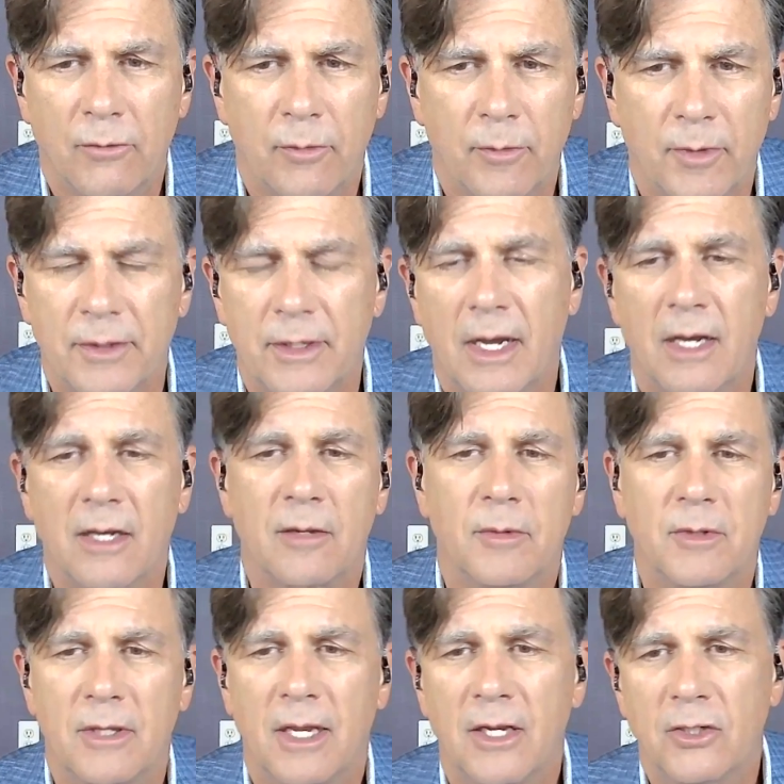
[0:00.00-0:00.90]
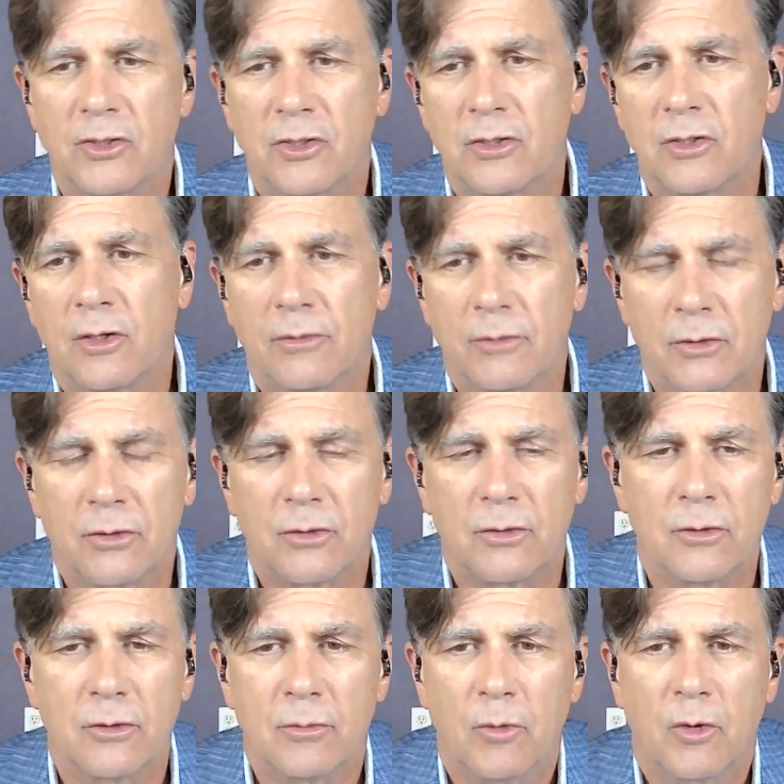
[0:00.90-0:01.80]
from the documentation over
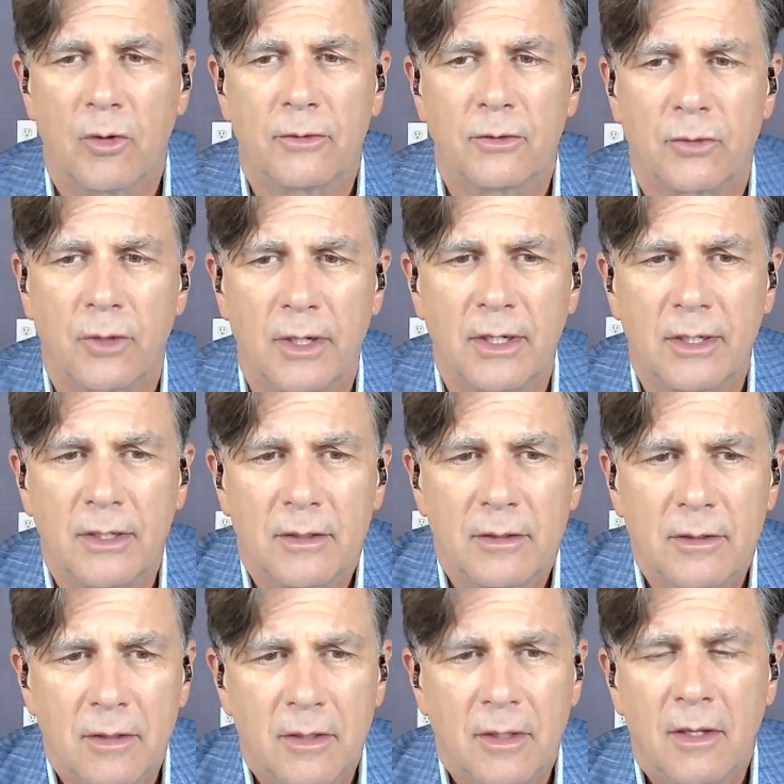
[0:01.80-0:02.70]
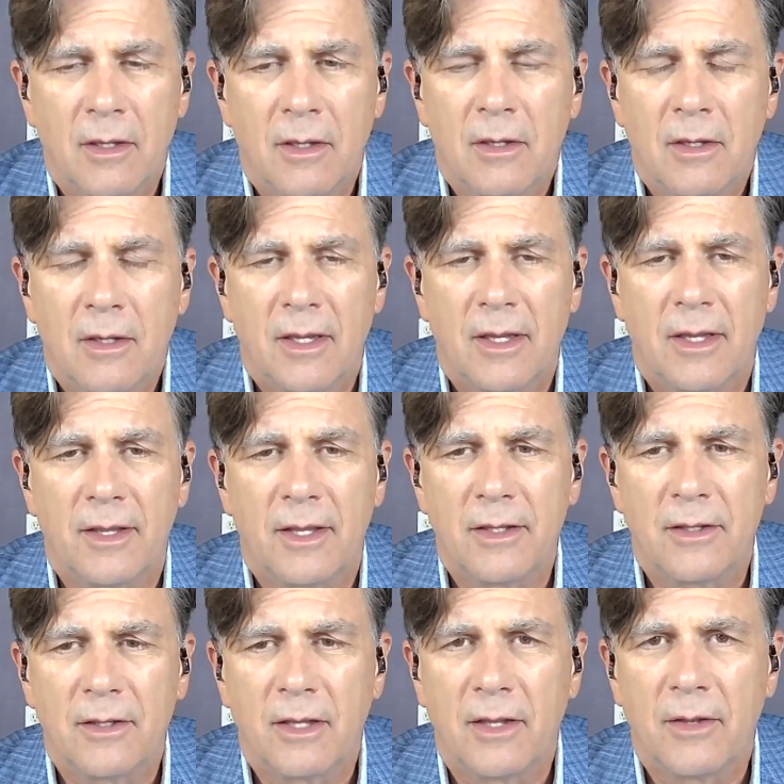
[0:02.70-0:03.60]
to more of a training,
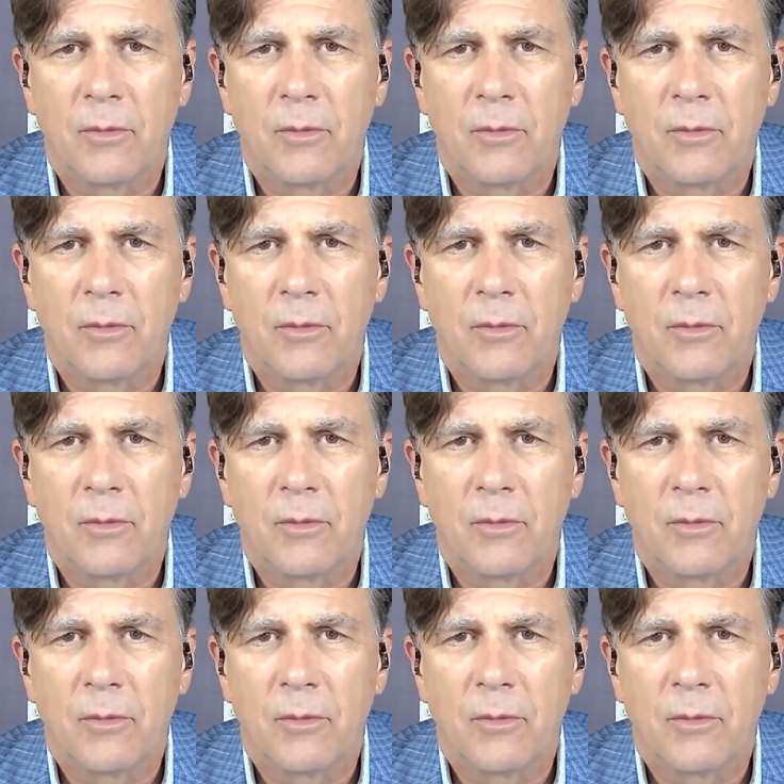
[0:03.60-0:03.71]
and then